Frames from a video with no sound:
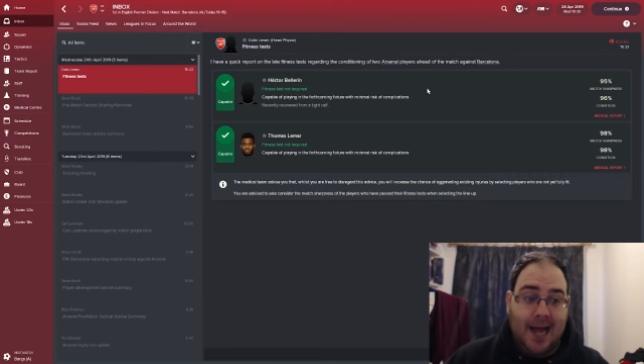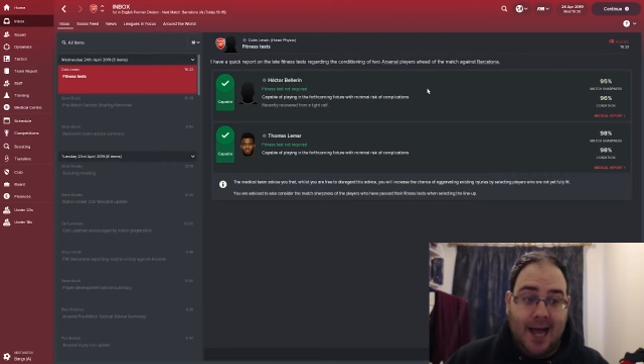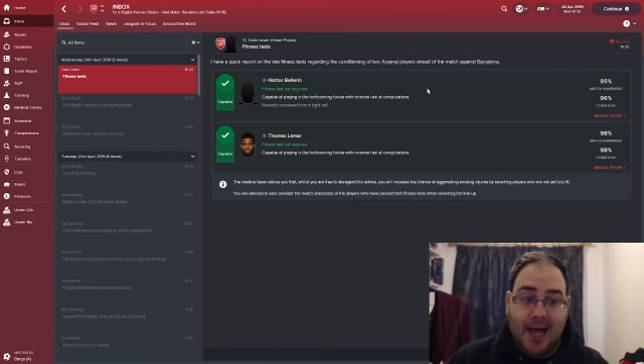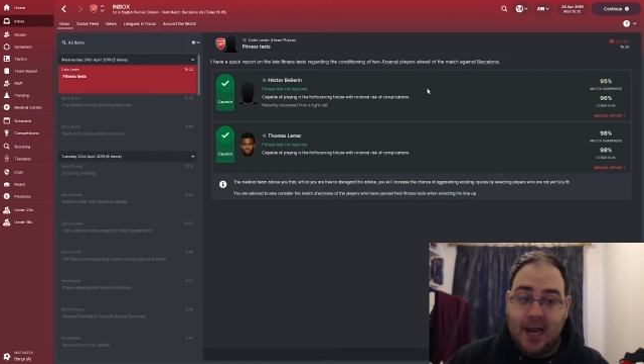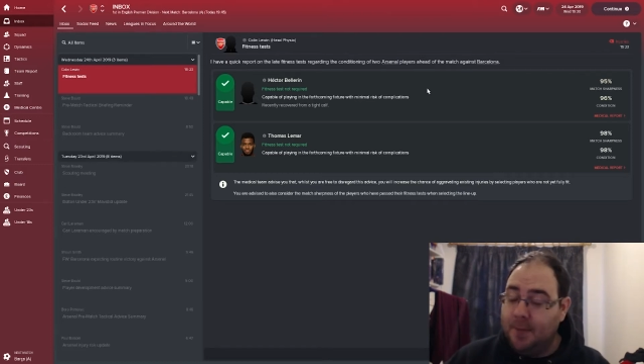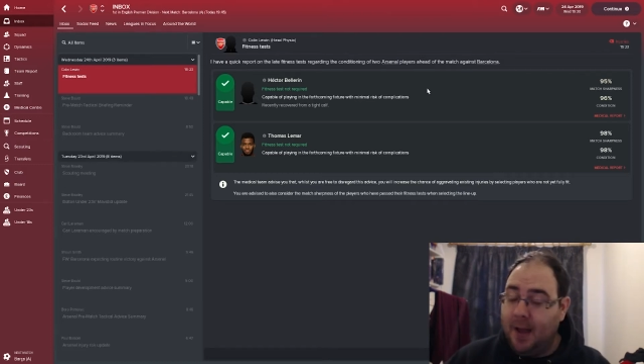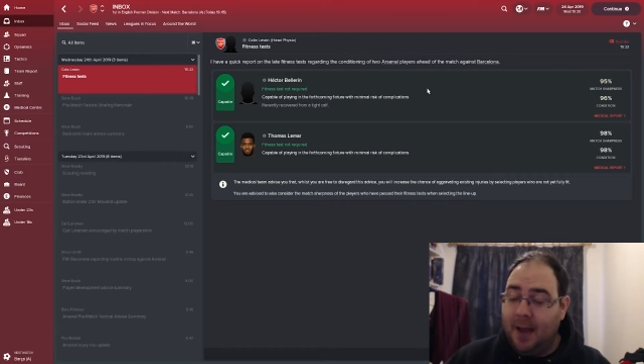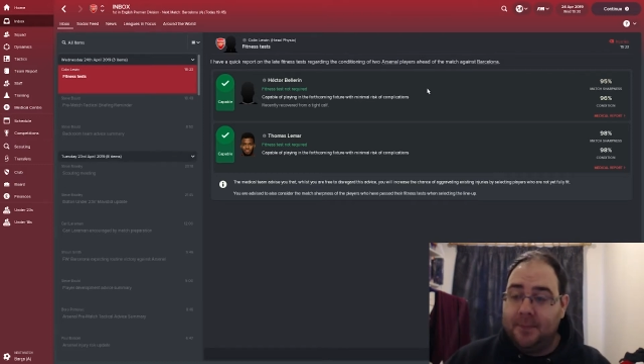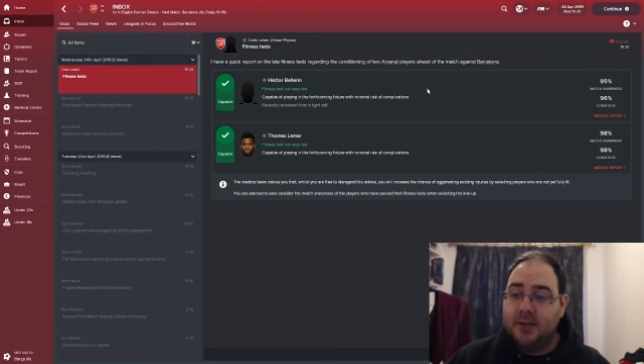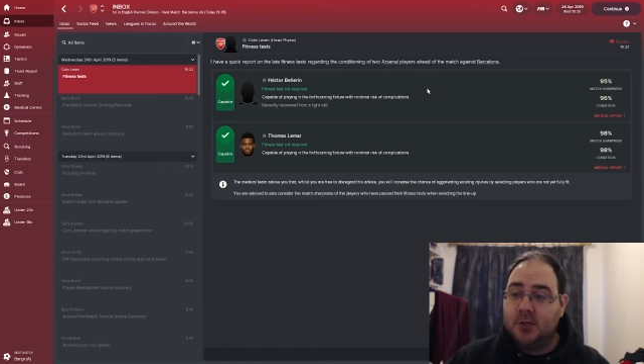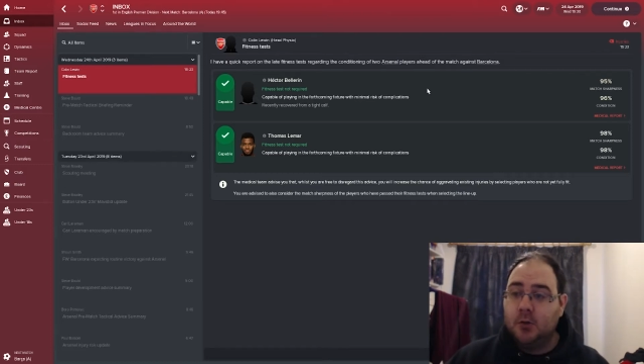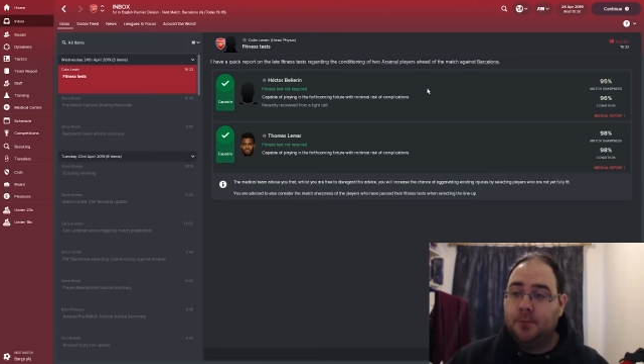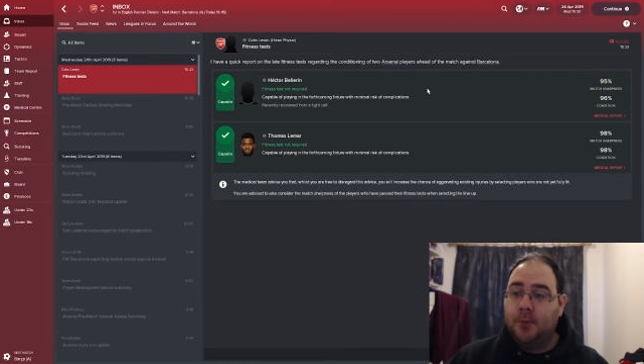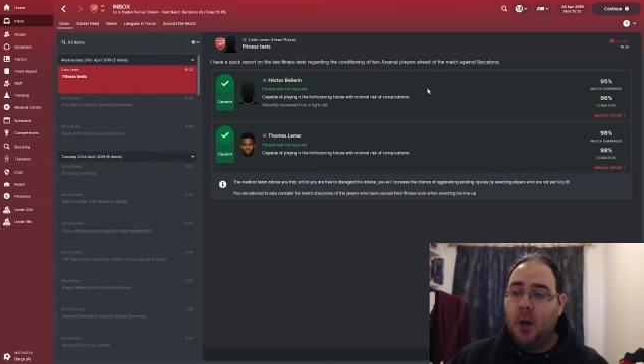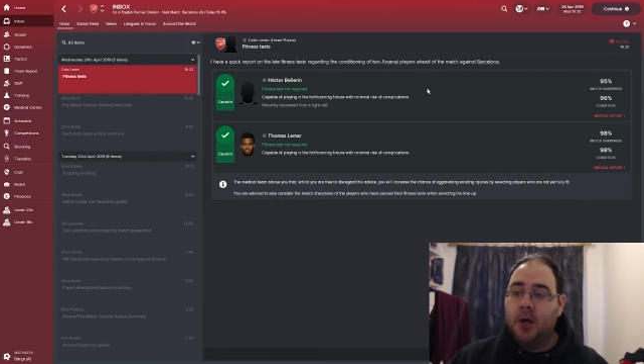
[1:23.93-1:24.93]
And I'm happy
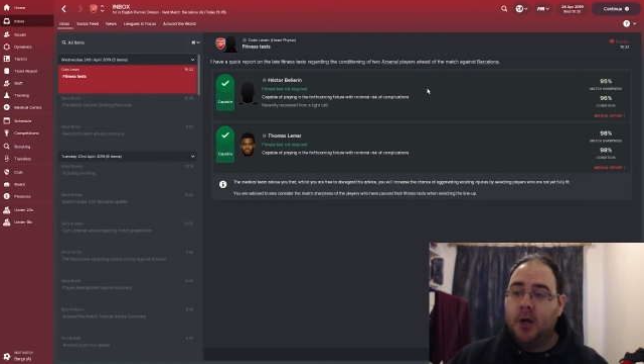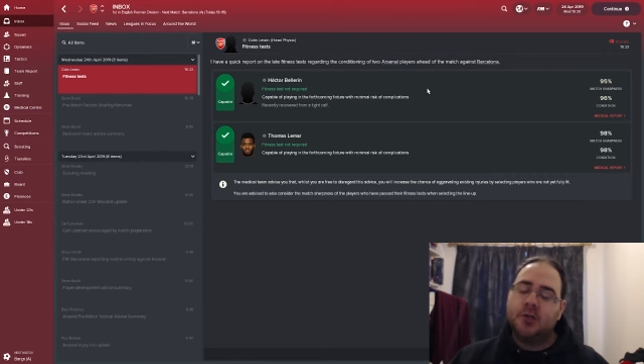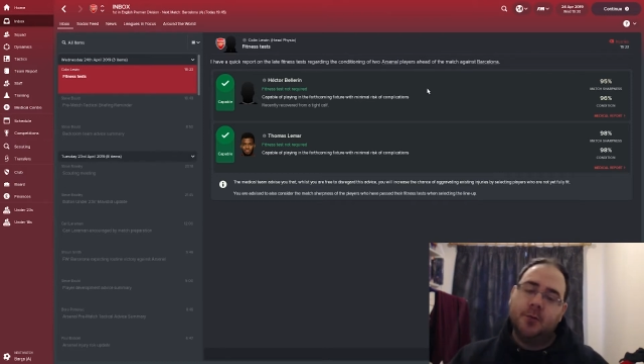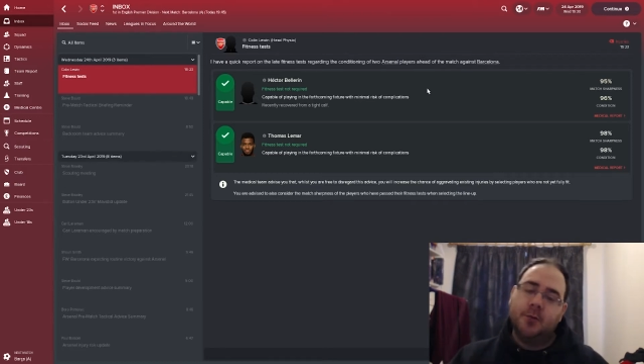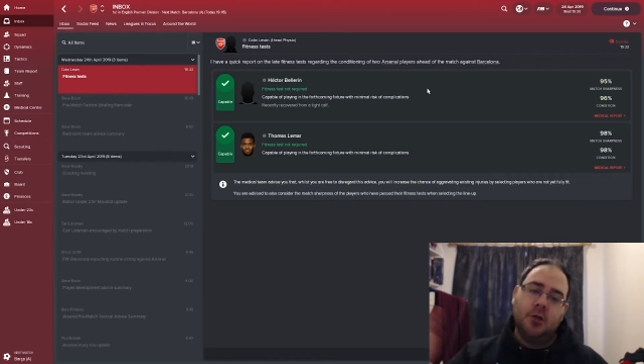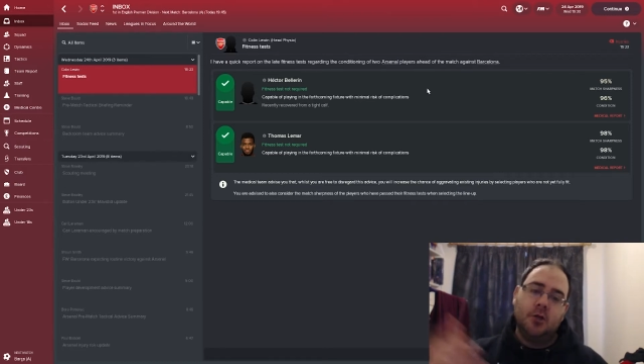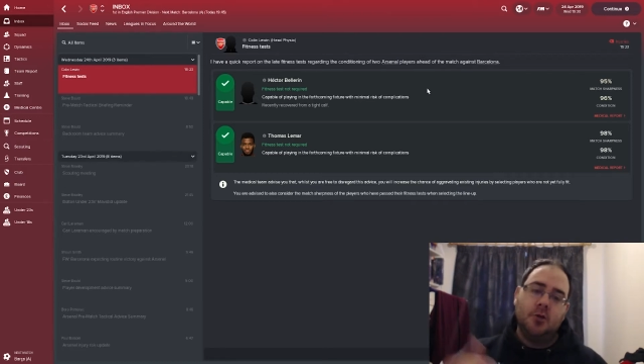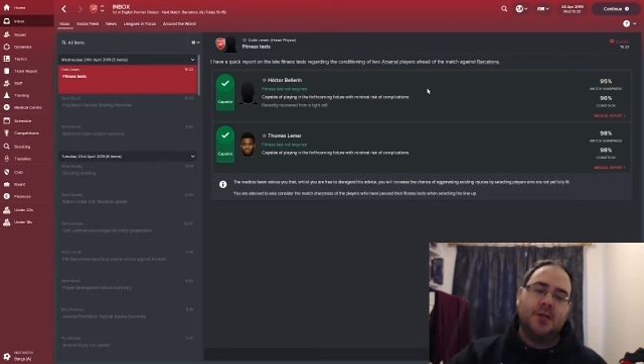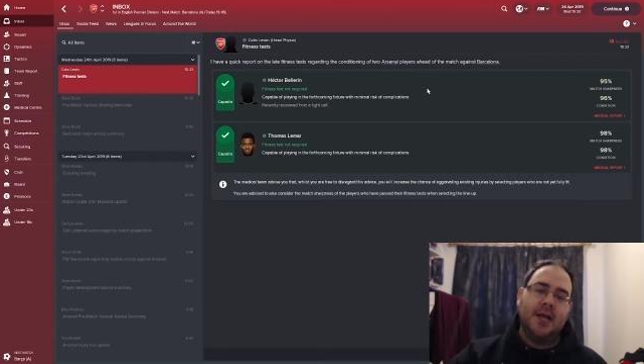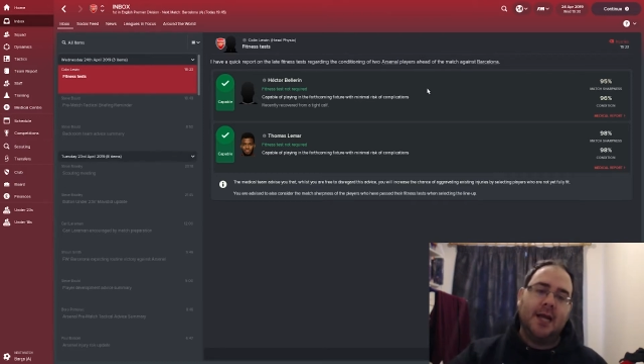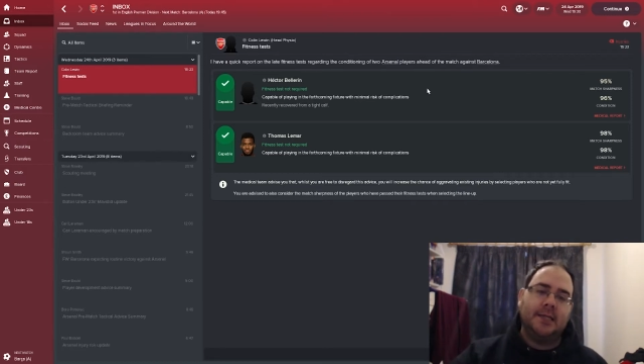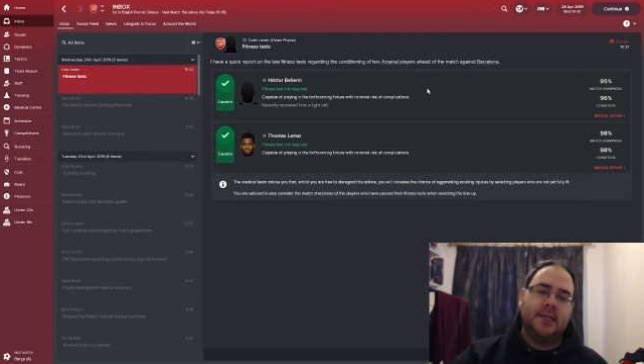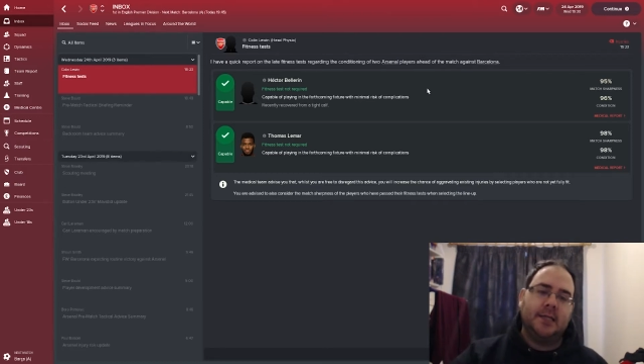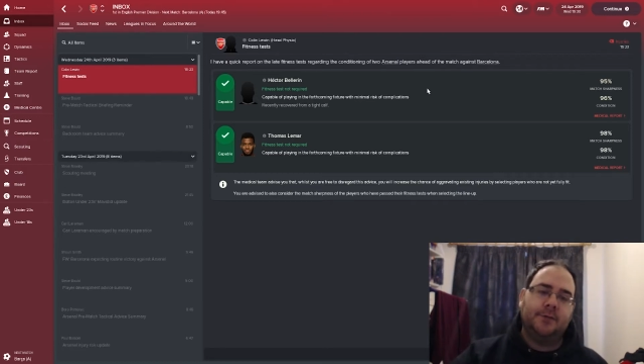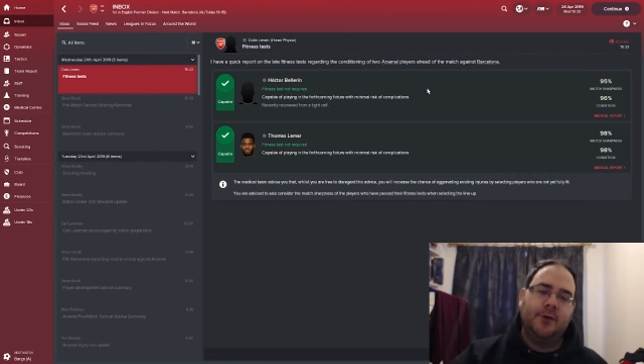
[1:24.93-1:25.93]
to oblige. So we're going to do
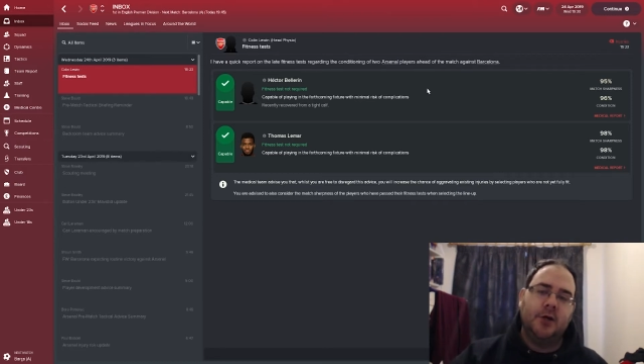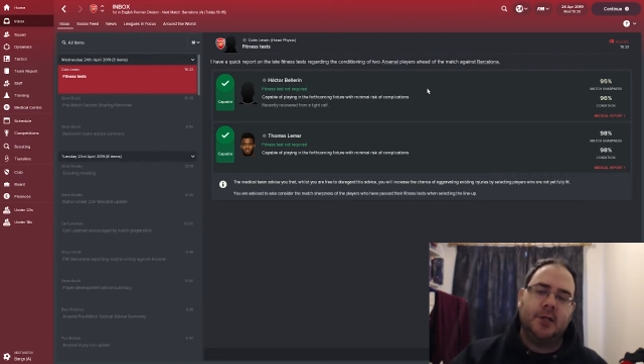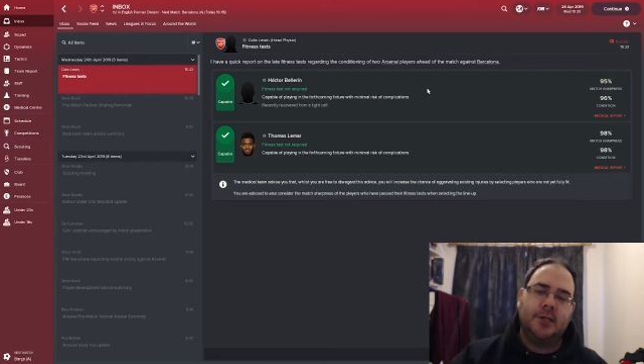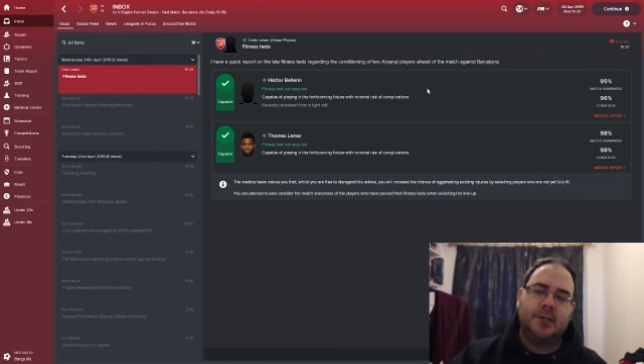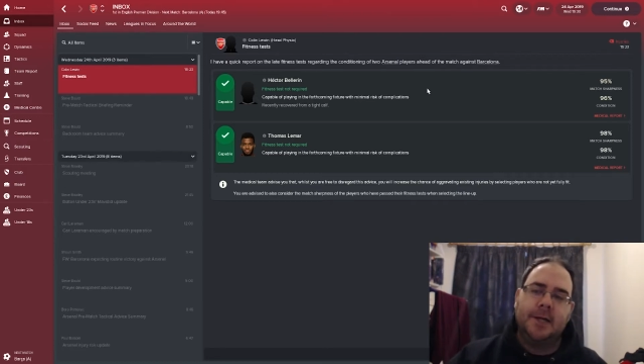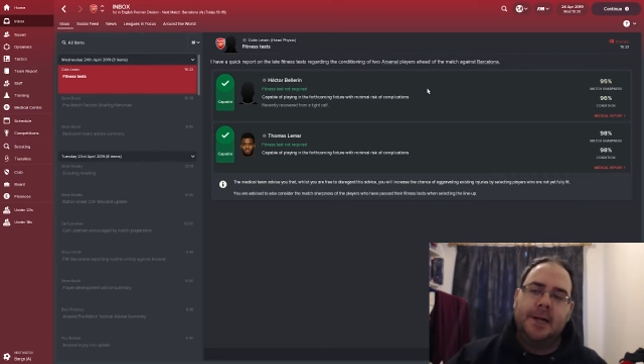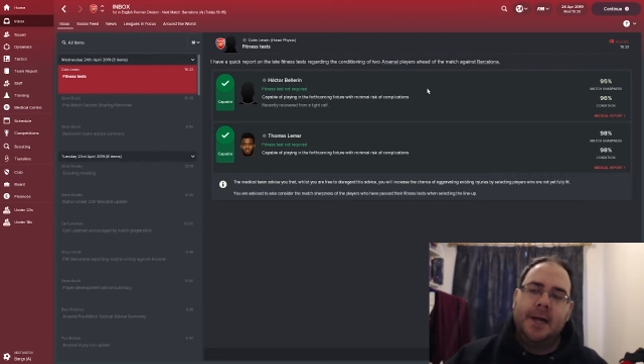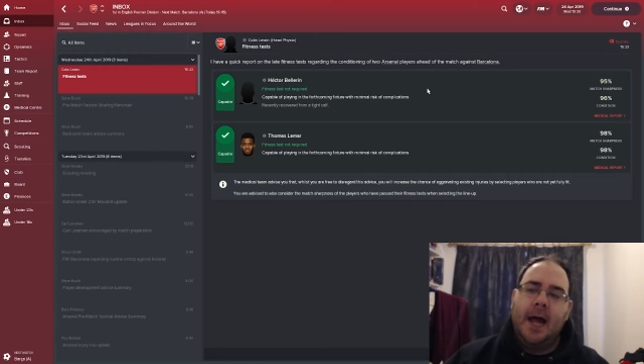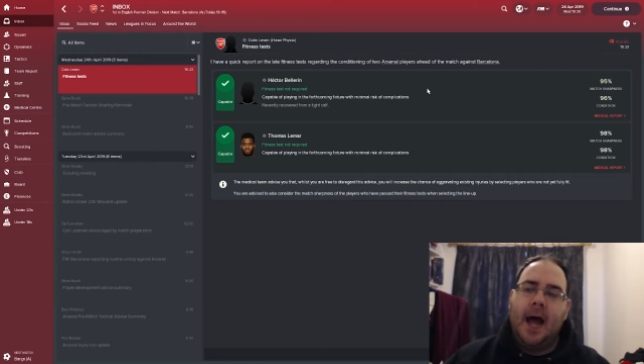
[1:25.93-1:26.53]
tactics first,